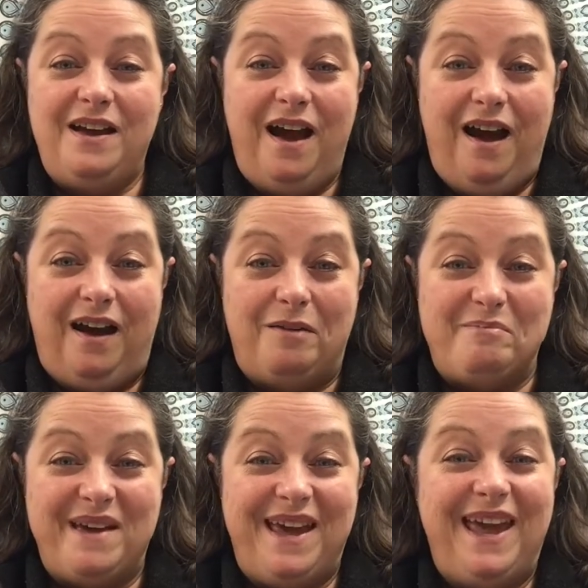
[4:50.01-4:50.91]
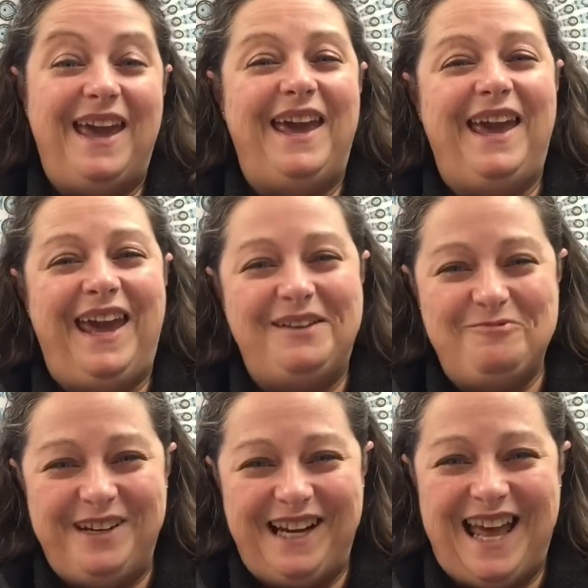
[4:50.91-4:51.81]
calm, and
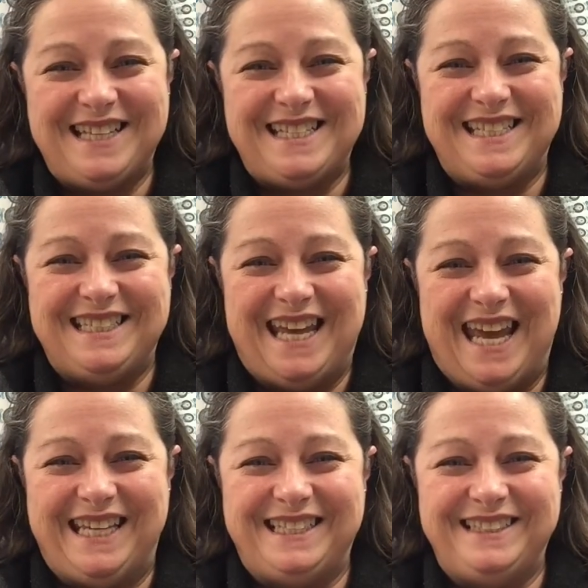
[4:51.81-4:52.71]
relaxing day.